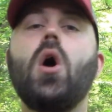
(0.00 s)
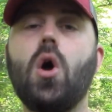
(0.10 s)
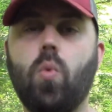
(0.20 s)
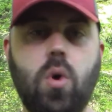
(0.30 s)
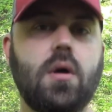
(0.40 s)

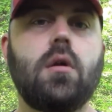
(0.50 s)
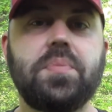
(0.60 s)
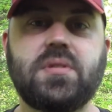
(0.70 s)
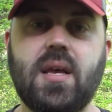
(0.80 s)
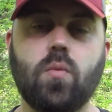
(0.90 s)

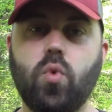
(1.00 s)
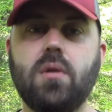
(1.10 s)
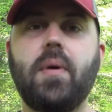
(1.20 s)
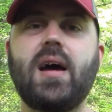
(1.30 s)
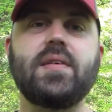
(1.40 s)
100%
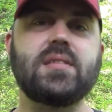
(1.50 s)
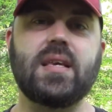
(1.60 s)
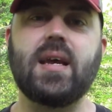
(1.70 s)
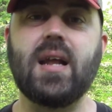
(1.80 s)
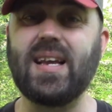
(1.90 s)
would buy this
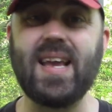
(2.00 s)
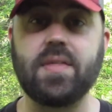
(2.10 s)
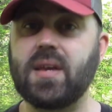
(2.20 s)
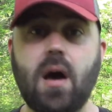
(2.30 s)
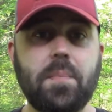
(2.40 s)
again.
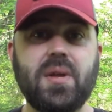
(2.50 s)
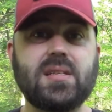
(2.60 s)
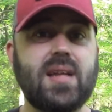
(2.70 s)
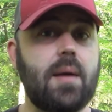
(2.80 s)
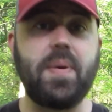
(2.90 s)
Again, the company
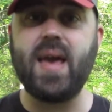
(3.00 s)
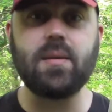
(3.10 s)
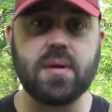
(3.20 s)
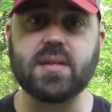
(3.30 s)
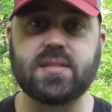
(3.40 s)
is not
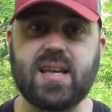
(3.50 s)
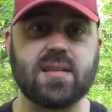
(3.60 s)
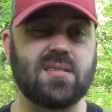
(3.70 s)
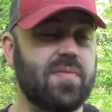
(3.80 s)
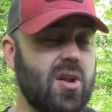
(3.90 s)
paying me to say
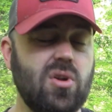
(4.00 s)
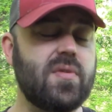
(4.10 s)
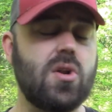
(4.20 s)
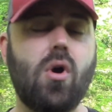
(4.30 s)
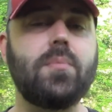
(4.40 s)
this stuff. They don't
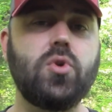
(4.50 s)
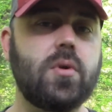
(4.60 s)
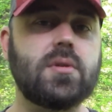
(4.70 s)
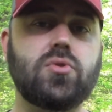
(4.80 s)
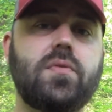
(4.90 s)
even know I'm
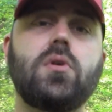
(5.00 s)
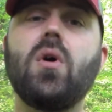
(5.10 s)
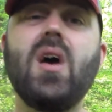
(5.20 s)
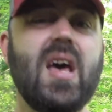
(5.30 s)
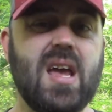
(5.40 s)
doing this review.
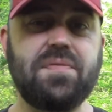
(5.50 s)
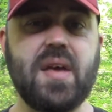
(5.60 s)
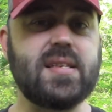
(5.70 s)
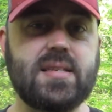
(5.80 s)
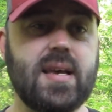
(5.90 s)
If
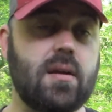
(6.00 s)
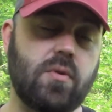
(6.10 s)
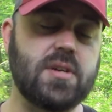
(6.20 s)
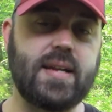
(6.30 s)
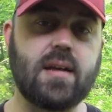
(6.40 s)
they see it,
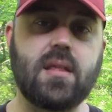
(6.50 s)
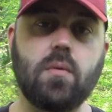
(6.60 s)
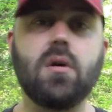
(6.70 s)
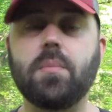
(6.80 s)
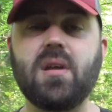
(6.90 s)
which I doubt they
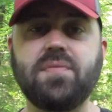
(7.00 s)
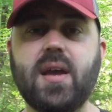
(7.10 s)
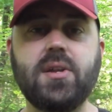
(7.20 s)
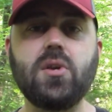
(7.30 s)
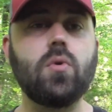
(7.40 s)
will, but if
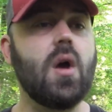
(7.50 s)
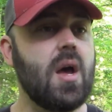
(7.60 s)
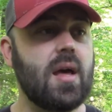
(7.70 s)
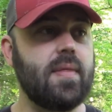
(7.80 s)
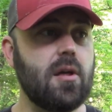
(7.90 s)
they do,
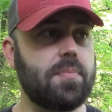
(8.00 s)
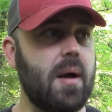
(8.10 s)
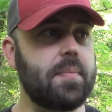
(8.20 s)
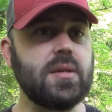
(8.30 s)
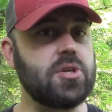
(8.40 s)
they'll
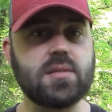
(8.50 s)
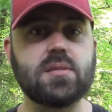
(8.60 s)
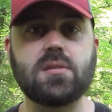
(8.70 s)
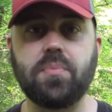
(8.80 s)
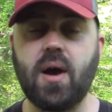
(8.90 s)
probably be just
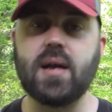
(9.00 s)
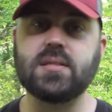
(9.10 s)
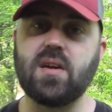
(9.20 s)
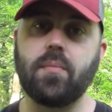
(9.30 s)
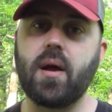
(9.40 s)
as surprised
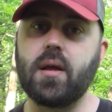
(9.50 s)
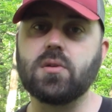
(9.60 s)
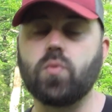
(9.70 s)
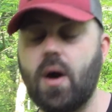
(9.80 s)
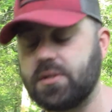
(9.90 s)
as everybody
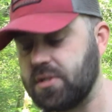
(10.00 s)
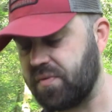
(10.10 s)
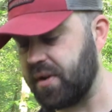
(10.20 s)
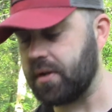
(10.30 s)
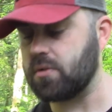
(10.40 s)
else watching this
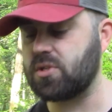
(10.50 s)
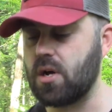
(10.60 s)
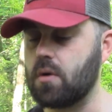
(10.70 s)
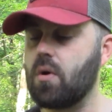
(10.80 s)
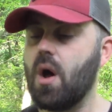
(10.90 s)
video.
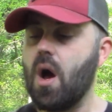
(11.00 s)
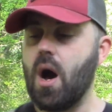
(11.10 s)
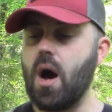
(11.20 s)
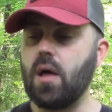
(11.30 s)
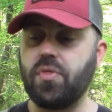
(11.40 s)
So
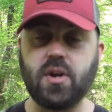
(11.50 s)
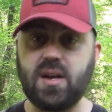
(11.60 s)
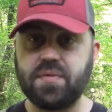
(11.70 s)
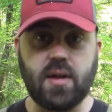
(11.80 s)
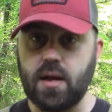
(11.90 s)
uh, they're
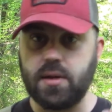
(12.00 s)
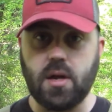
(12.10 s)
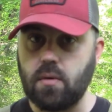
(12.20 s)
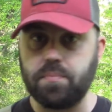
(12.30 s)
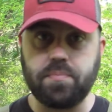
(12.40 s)
definitely not, you
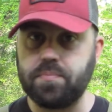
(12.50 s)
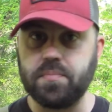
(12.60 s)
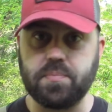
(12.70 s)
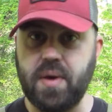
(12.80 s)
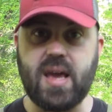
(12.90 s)
know,
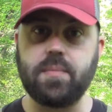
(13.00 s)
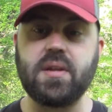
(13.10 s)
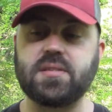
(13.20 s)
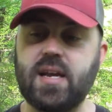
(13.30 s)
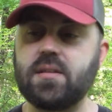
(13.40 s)
paying me
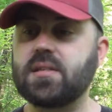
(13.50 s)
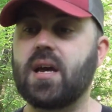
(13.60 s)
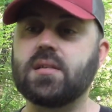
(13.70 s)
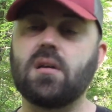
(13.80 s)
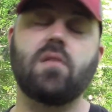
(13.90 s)
to say this
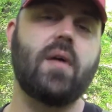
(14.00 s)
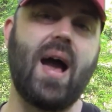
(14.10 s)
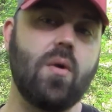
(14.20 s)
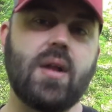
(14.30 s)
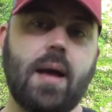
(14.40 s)
kind of stuff.
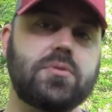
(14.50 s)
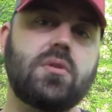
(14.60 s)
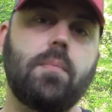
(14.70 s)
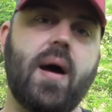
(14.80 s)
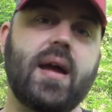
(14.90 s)
I would
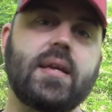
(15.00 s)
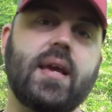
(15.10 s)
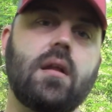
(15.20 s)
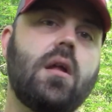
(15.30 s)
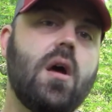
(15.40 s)
absolutely buy it
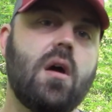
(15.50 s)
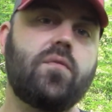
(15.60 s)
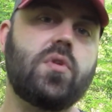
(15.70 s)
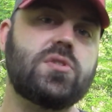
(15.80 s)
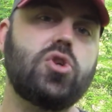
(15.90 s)
again
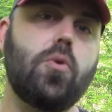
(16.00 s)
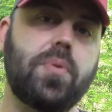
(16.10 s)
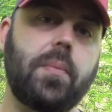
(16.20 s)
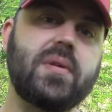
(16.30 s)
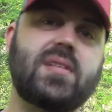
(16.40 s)
for the sole
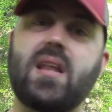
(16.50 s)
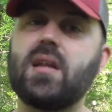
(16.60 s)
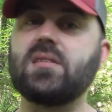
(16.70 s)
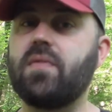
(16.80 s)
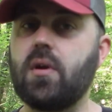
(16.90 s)
purpose that it
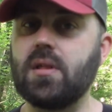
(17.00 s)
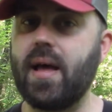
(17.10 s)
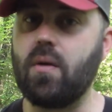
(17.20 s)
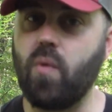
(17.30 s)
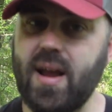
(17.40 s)
is very
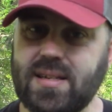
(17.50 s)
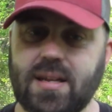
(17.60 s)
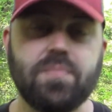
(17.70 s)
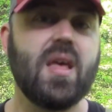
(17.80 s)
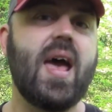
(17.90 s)

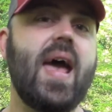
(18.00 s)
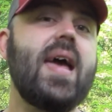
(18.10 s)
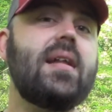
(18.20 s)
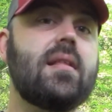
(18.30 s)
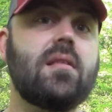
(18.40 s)
lightweight
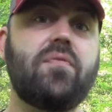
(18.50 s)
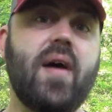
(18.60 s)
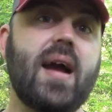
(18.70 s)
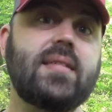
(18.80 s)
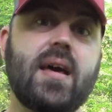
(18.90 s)
and the
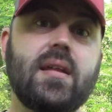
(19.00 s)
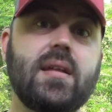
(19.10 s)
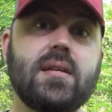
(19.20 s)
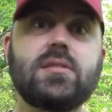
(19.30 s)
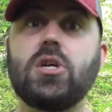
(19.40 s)
fact that it
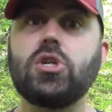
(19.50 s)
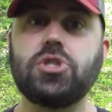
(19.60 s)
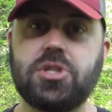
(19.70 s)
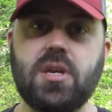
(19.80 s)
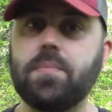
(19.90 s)
is cheap,